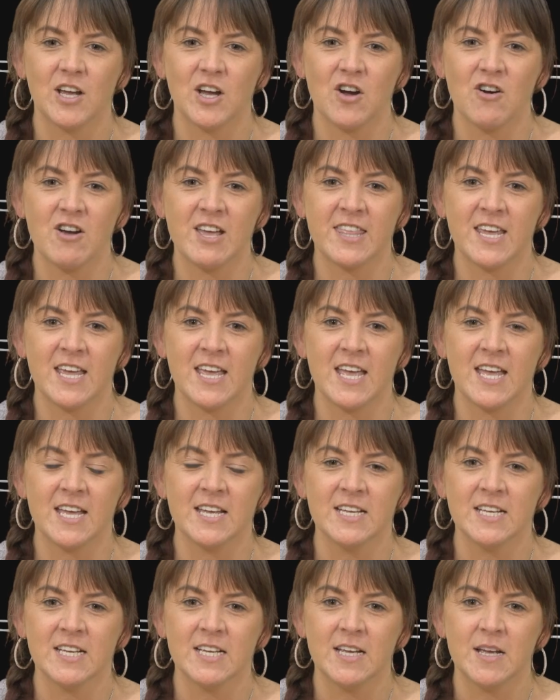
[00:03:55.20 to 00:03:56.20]
Hi
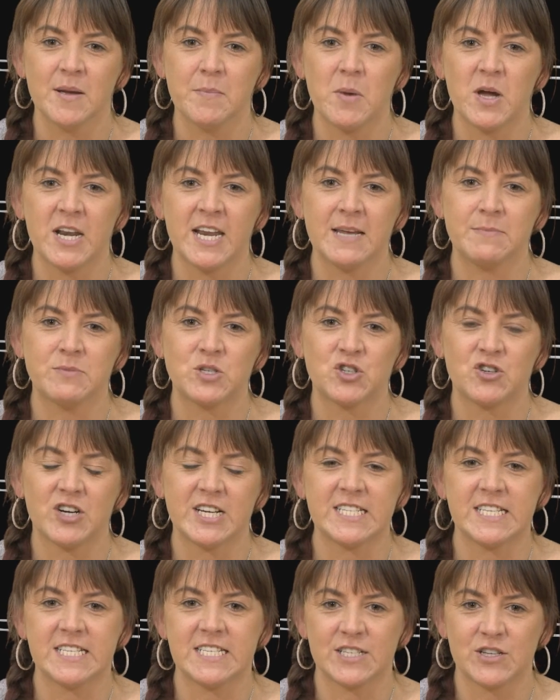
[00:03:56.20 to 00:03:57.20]
there, my name's
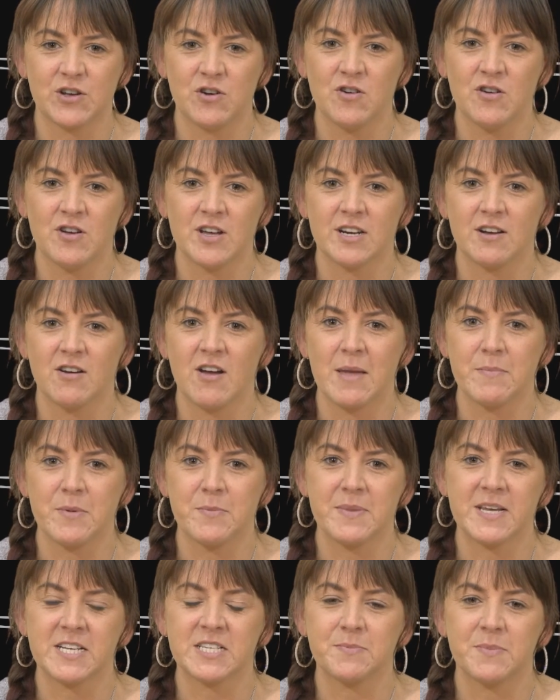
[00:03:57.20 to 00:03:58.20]
Tracy Scott and I am a
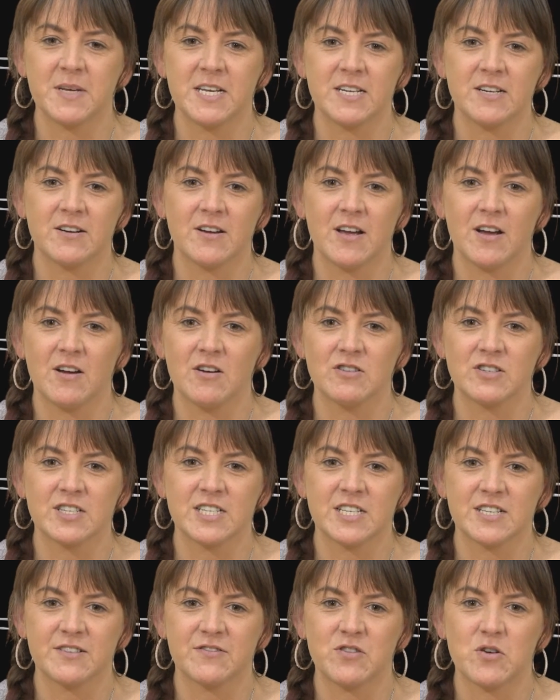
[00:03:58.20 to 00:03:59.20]
mixed media
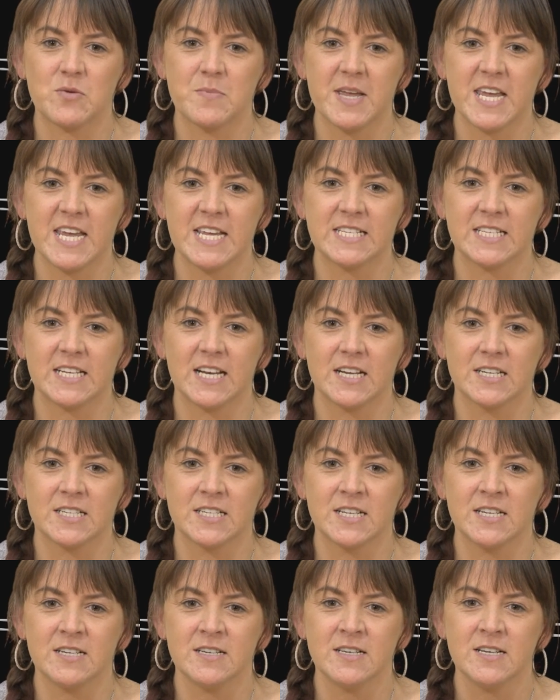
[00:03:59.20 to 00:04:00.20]
artist from East
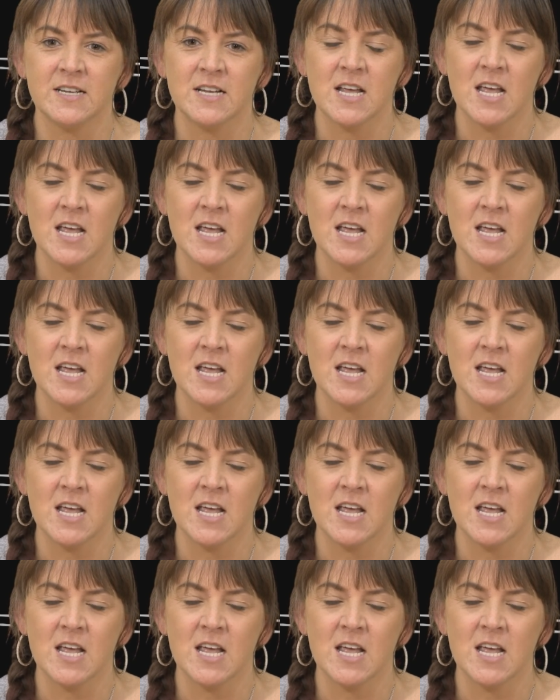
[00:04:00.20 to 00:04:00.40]
London,